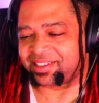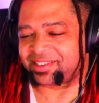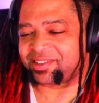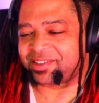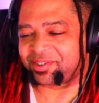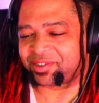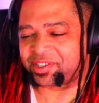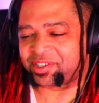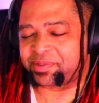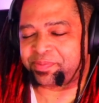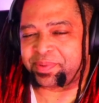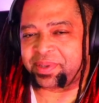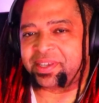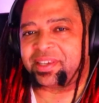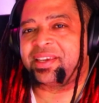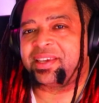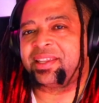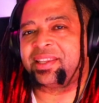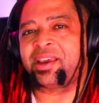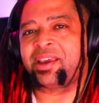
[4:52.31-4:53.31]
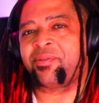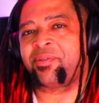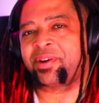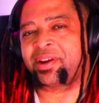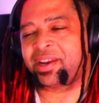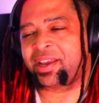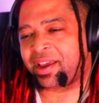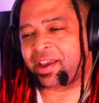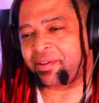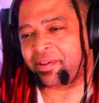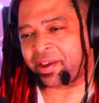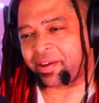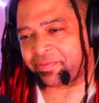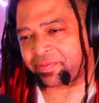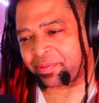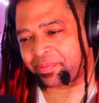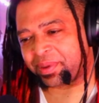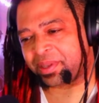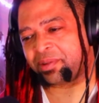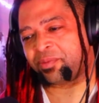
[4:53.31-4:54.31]
so to speak, and they were going to ha have to
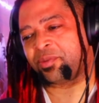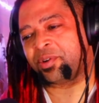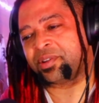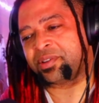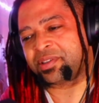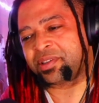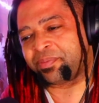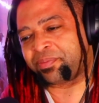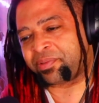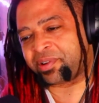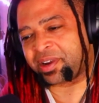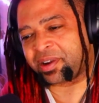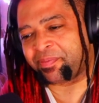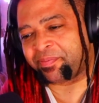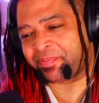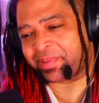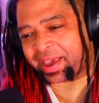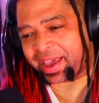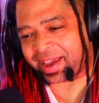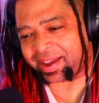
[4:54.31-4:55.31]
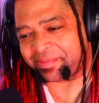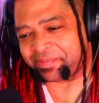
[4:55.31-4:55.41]
be the ones to bring him back.